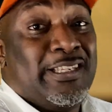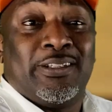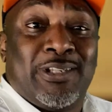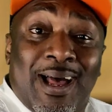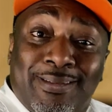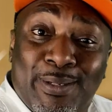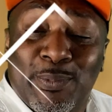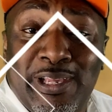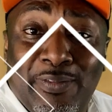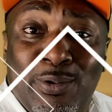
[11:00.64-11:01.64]
Just ask
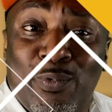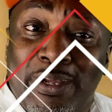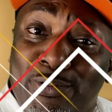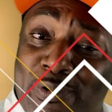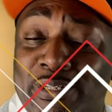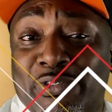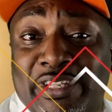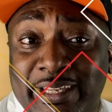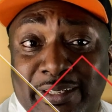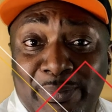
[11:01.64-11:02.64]
Museveni why you want to
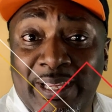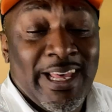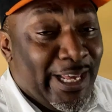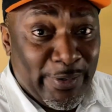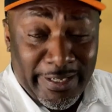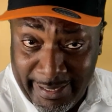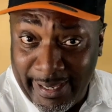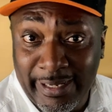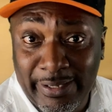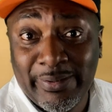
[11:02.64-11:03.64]
kill me. He will
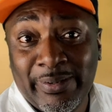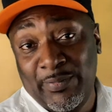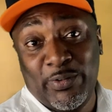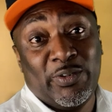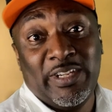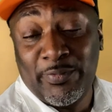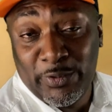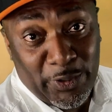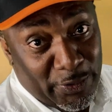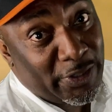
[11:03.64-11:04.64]
tell you if
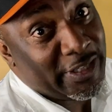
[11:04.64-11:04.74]
you're